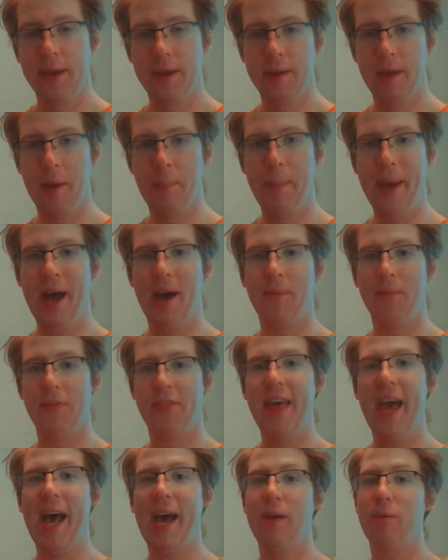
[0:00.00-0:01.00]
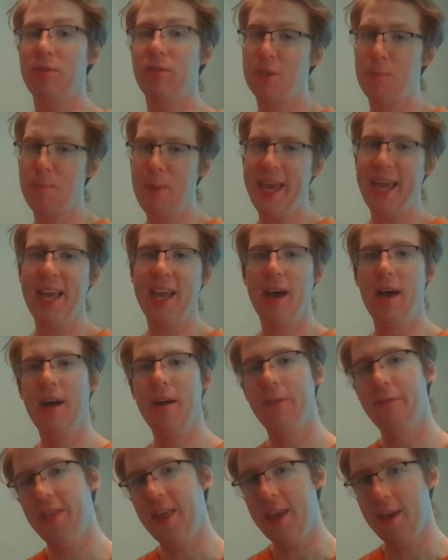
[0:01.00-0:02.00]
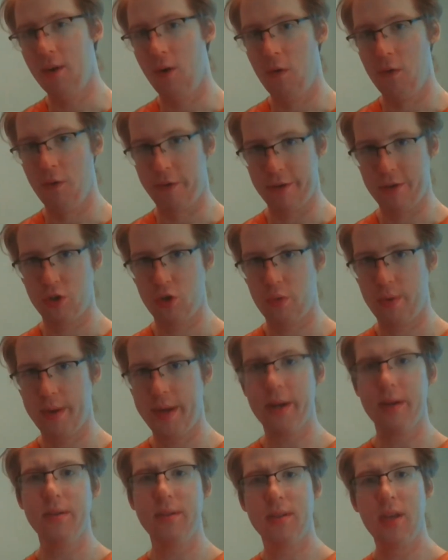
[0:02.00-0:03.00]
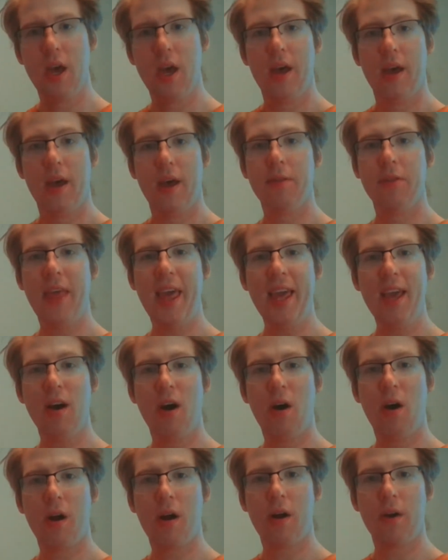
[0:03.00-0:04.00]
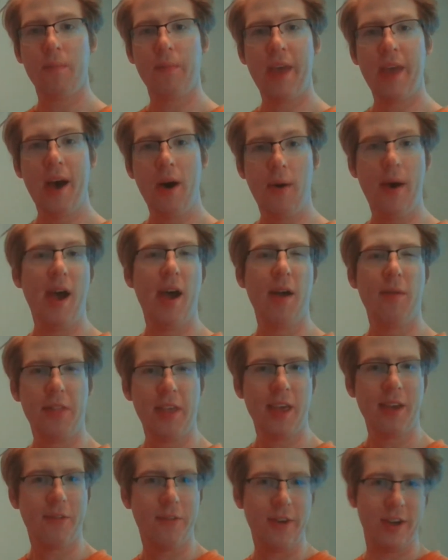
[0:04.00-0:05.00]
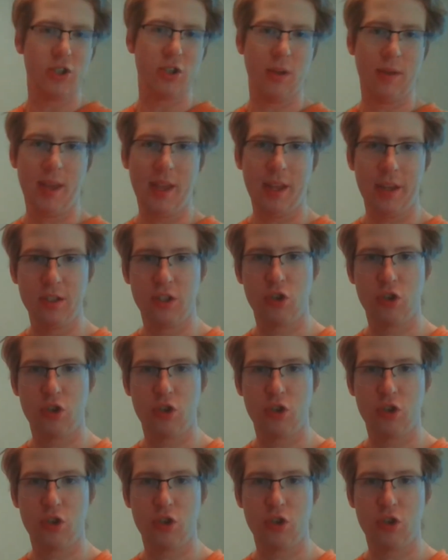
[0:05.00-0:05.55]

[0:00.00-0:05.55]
about that. Speaking of the over triggers, they are now have the official English